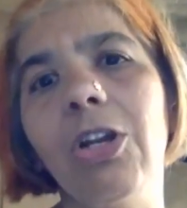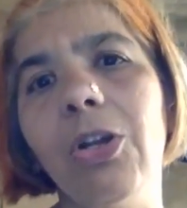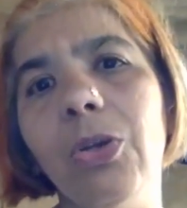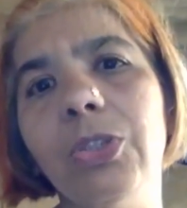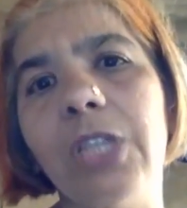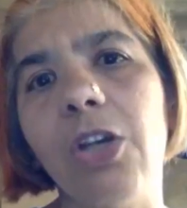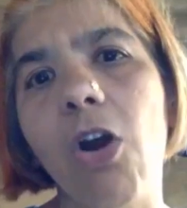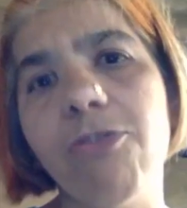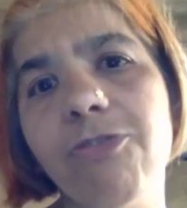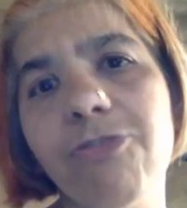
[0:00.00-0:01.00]
closing
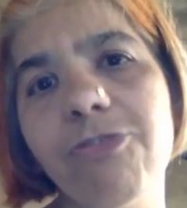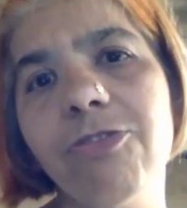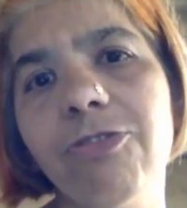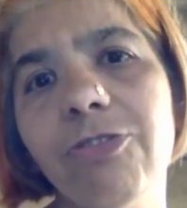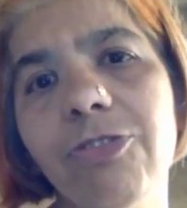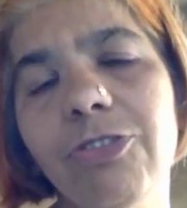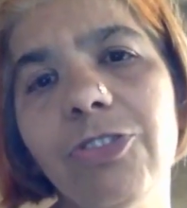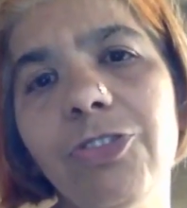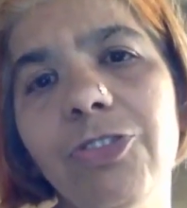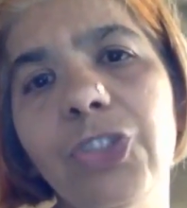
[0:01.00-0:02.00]
off
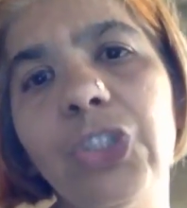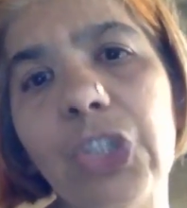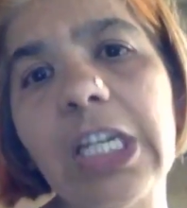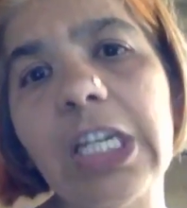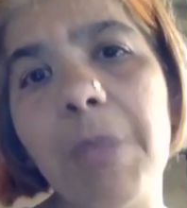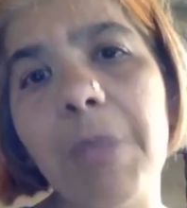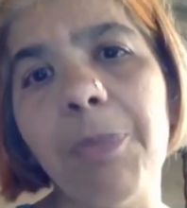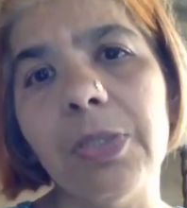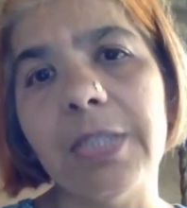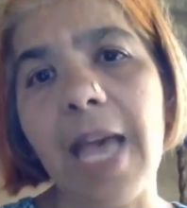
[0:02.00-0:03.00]
certain
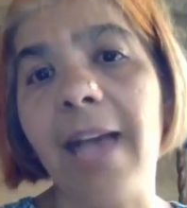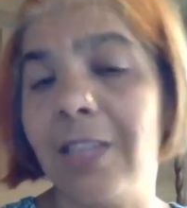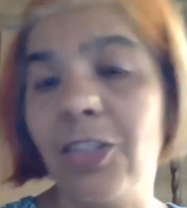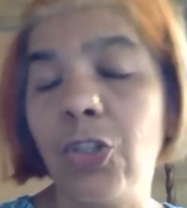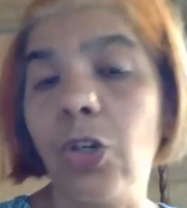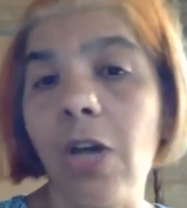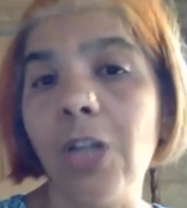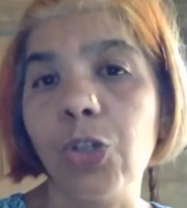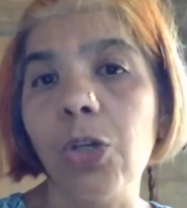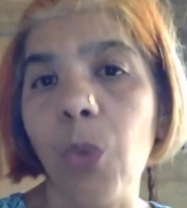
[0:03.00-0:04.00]
people's access to
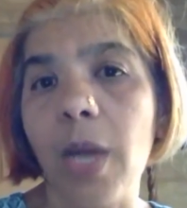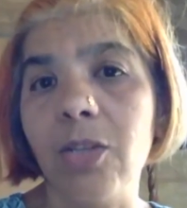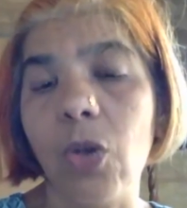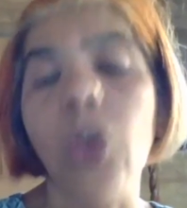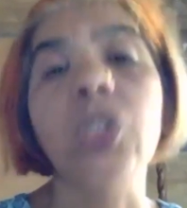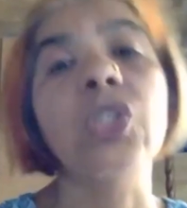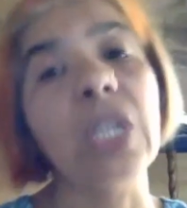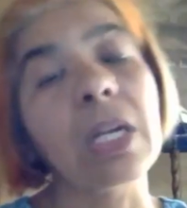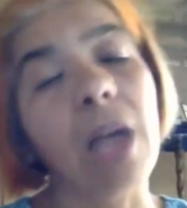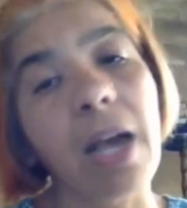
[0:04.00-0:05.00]
cultural rights or
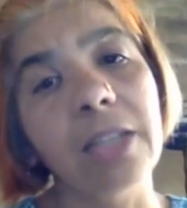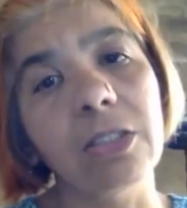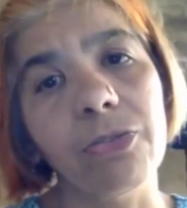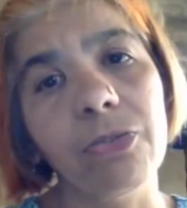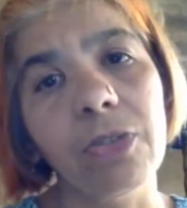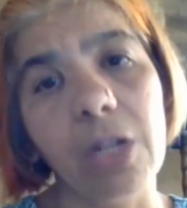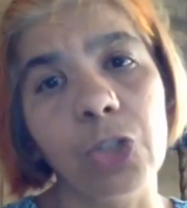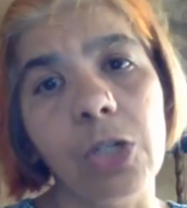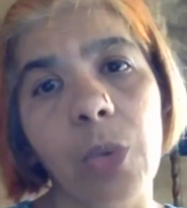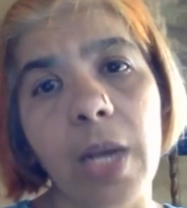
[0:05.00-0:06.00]
certain kinds of
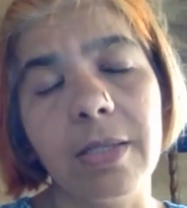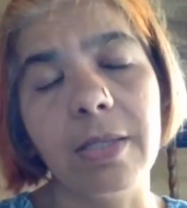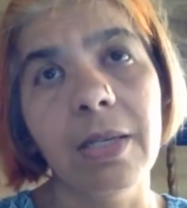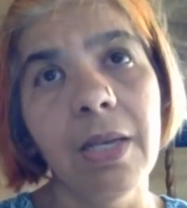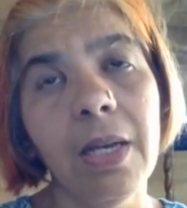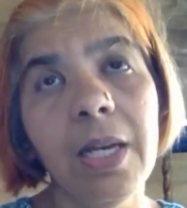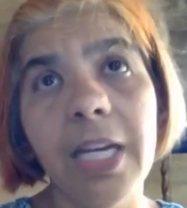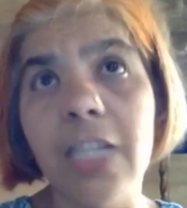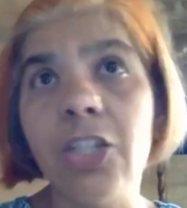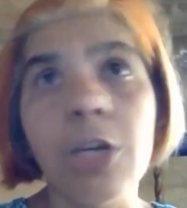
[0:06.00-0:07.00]
cultural rights.
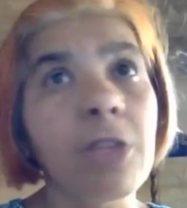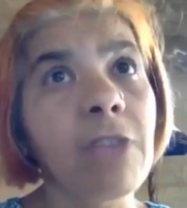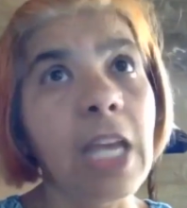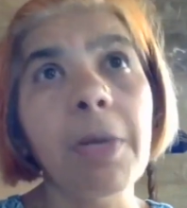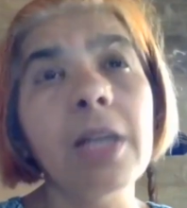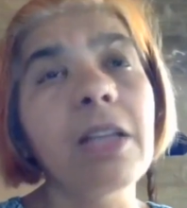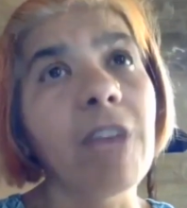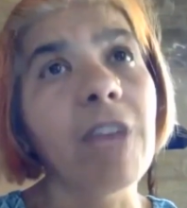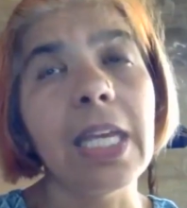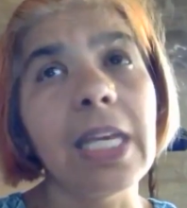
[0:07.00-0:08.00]
In terms of labor, the
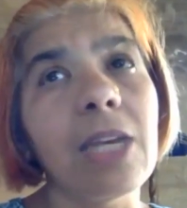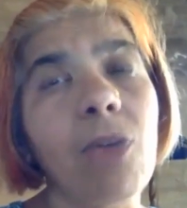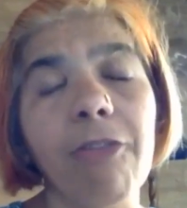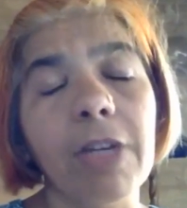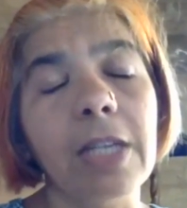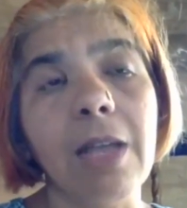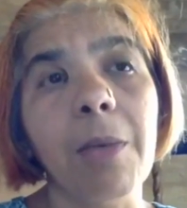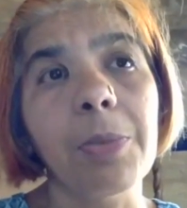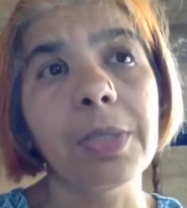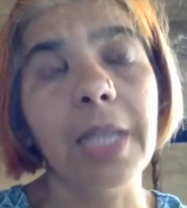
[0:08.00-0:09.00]
very graphic
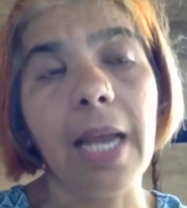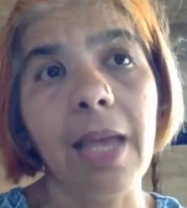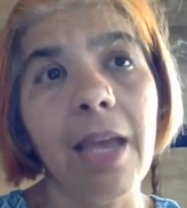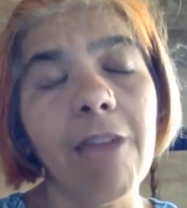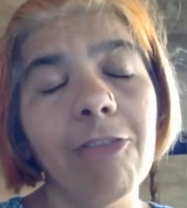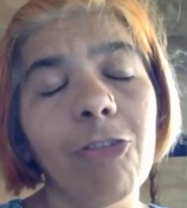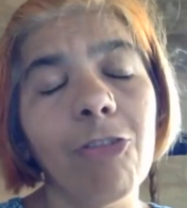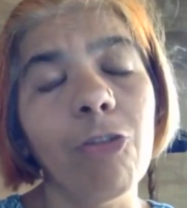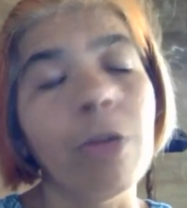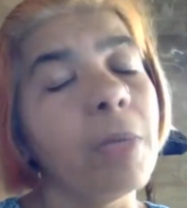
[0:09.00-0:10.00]
example that I gave,
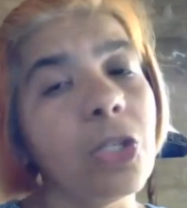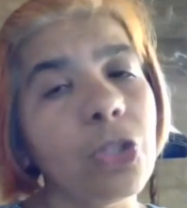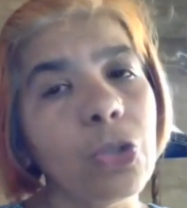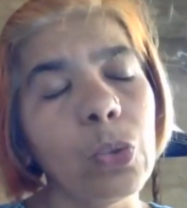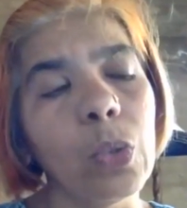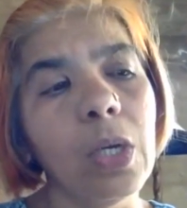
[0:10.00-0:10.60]
women do